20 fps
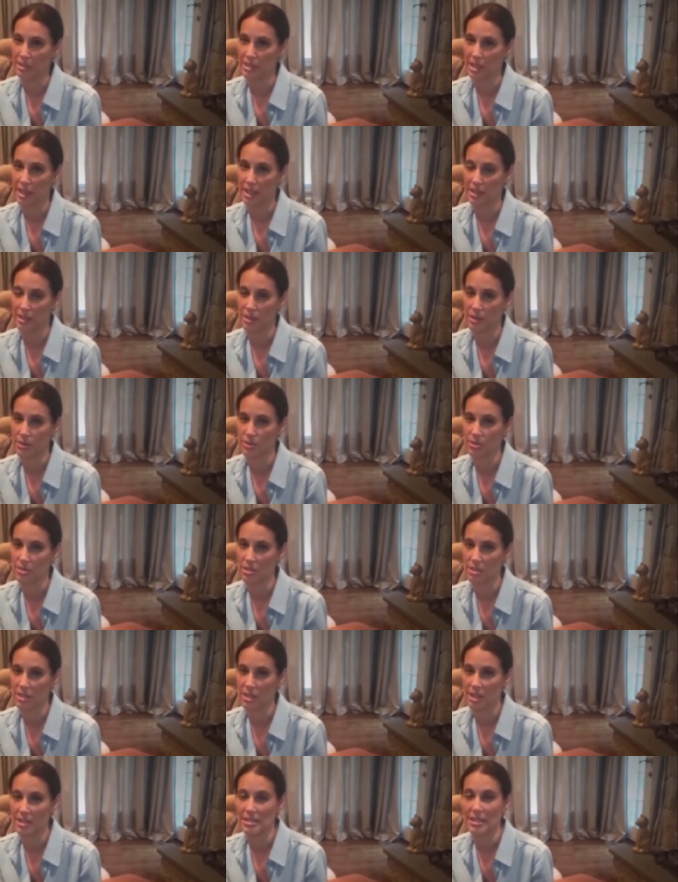
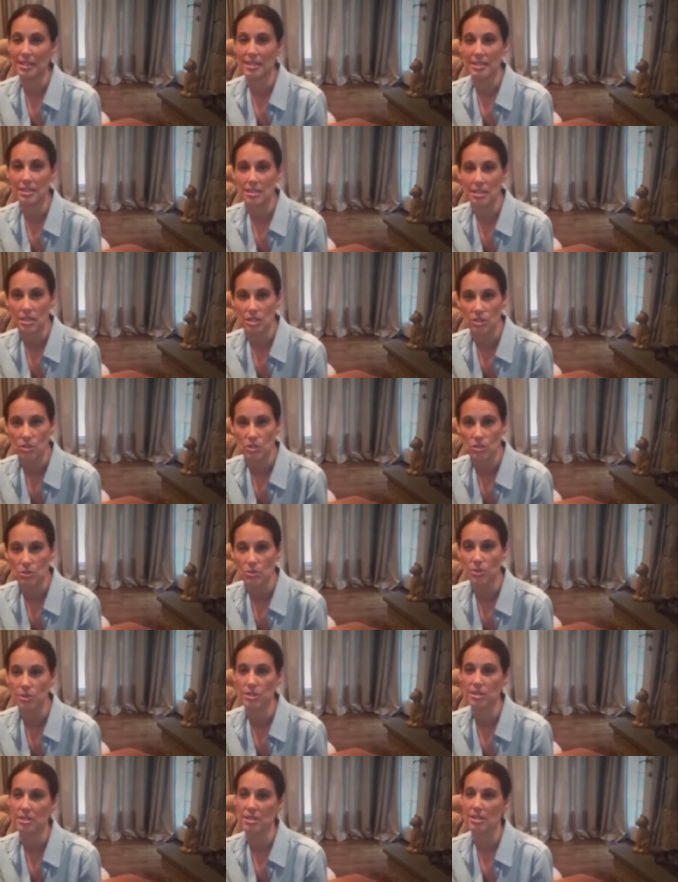diagnosed, as I continued to
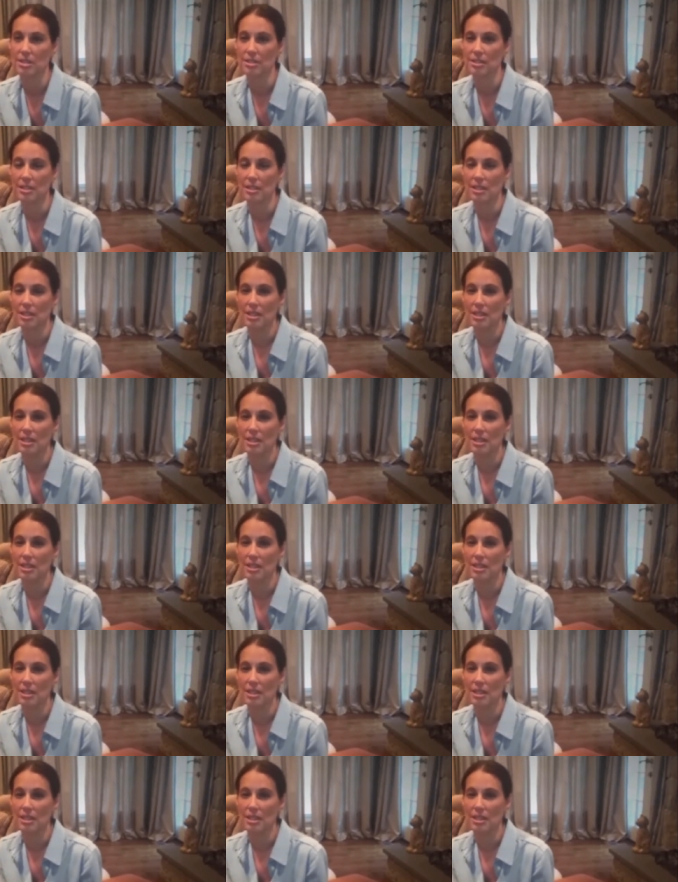worsen.